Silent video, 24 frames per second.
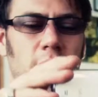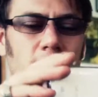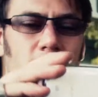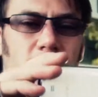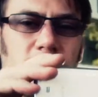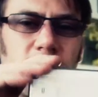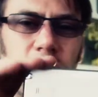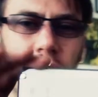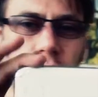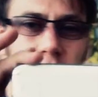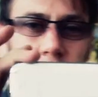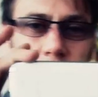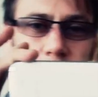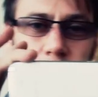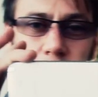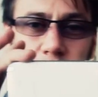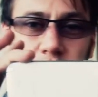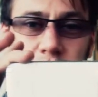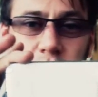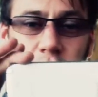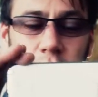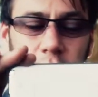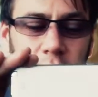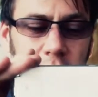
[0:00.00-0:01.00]
I like to hold
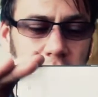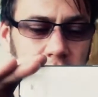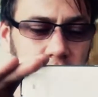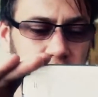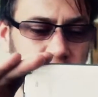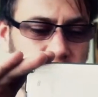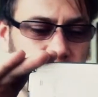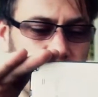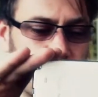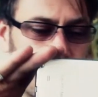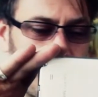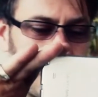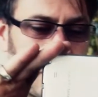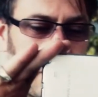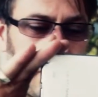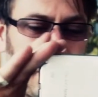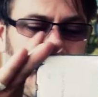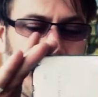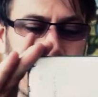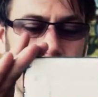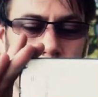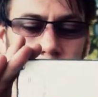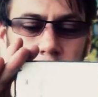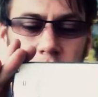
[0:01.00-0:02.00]
with two hands, try to
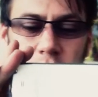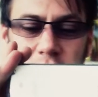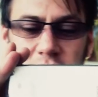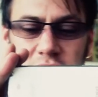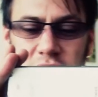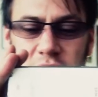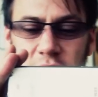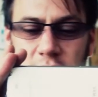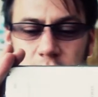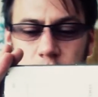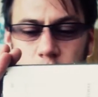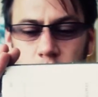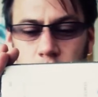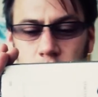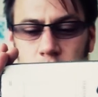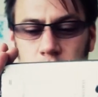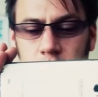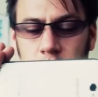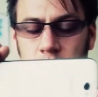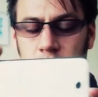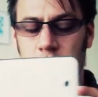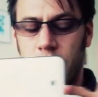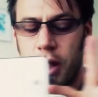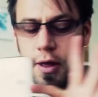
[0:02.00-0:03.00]
keep it really
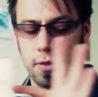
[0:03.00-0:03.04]
stable.